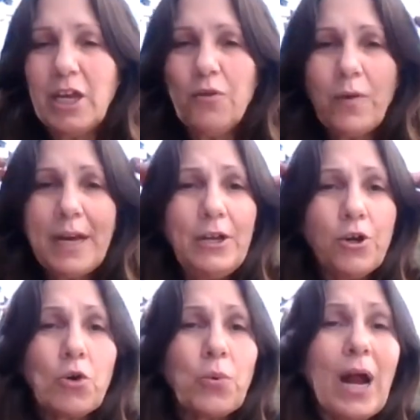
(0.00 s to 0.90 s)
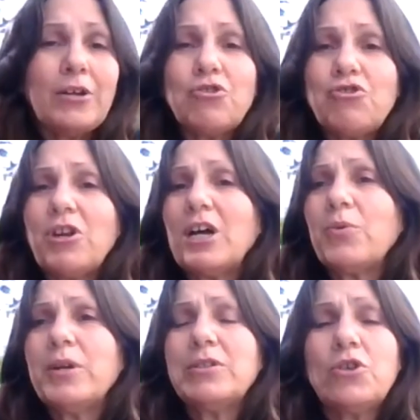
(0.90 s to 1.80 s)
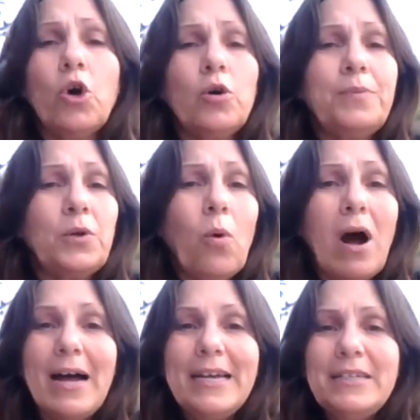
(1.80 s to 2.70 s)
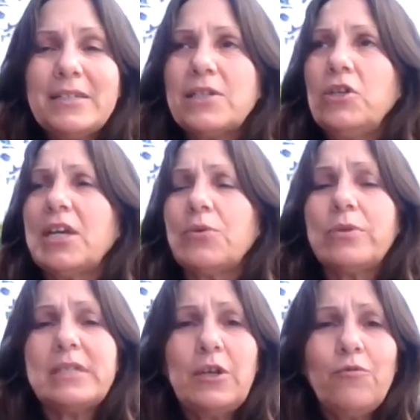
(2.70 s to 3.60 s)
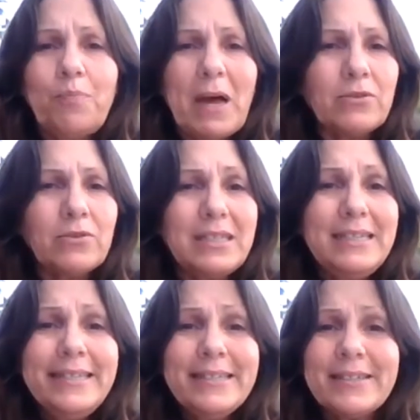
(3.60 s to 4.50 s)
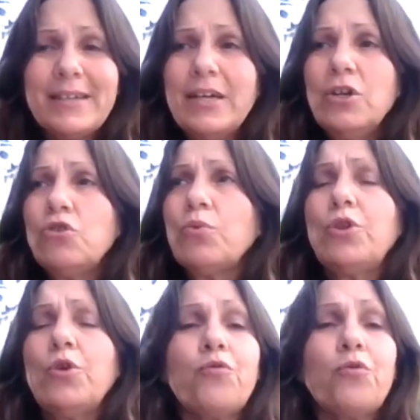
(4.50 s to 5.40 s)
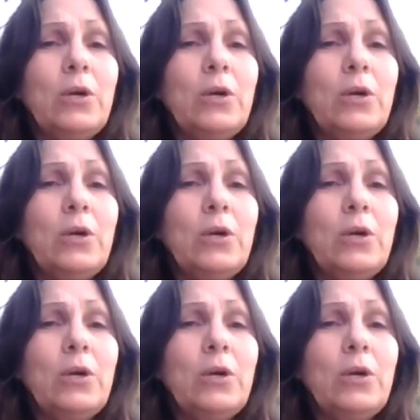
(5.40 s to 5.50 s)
Invite your crown chakra to open wide so you can receive bounty through the